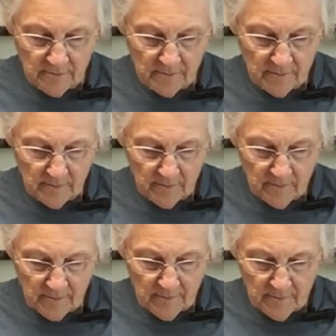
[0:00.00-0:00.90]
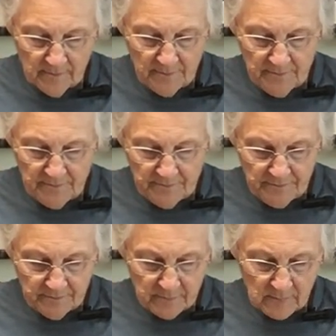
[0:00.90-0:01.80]

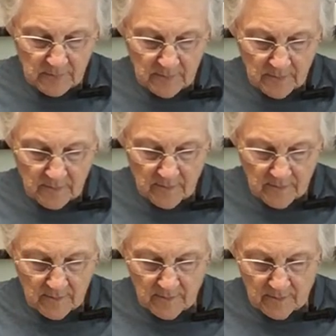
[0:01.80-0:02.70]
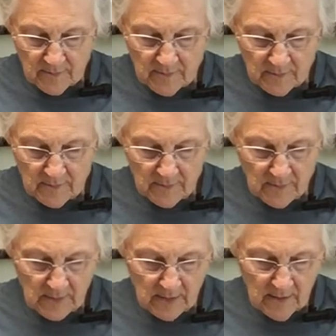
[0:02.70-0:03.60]

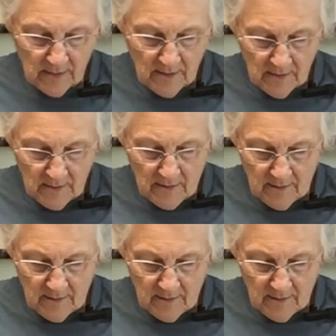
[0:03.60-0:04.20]
Nobody speaks.